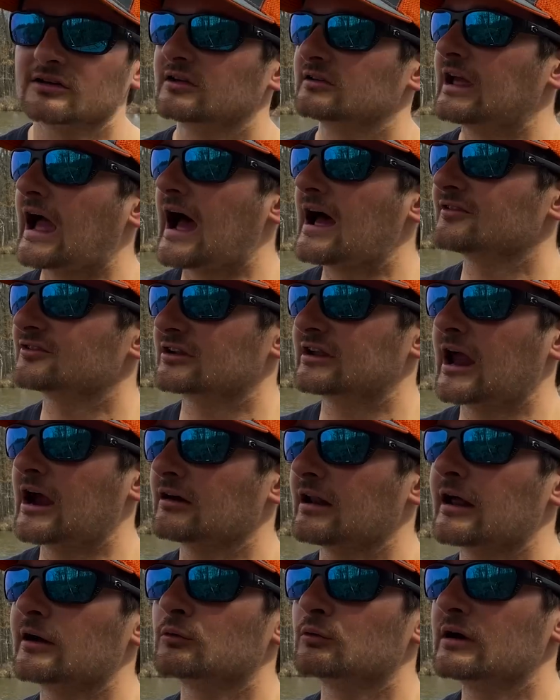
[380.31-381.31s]
Guys, a
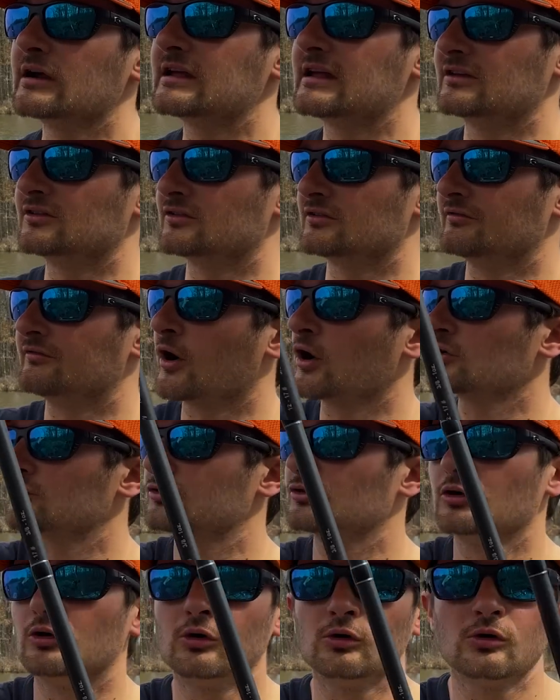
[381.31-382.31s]
Carolina Rig is a
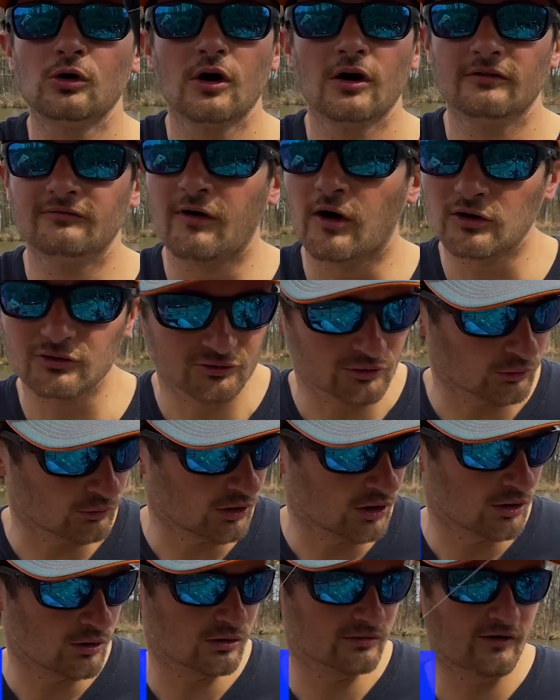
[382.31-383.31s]
versatile
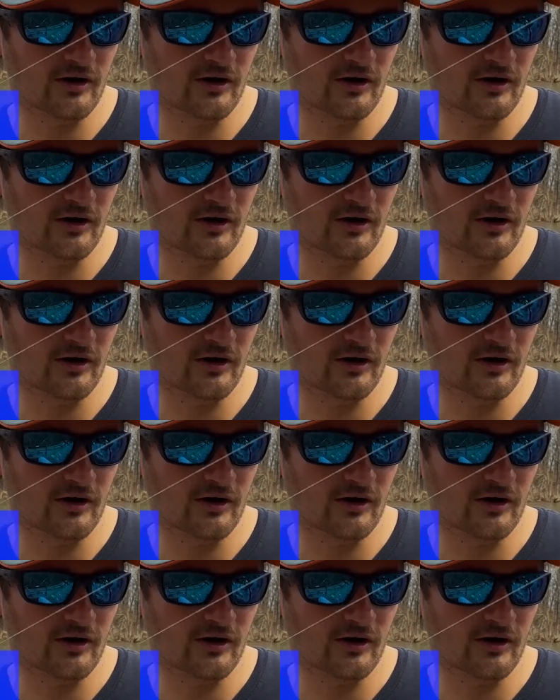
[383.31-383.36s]
lure,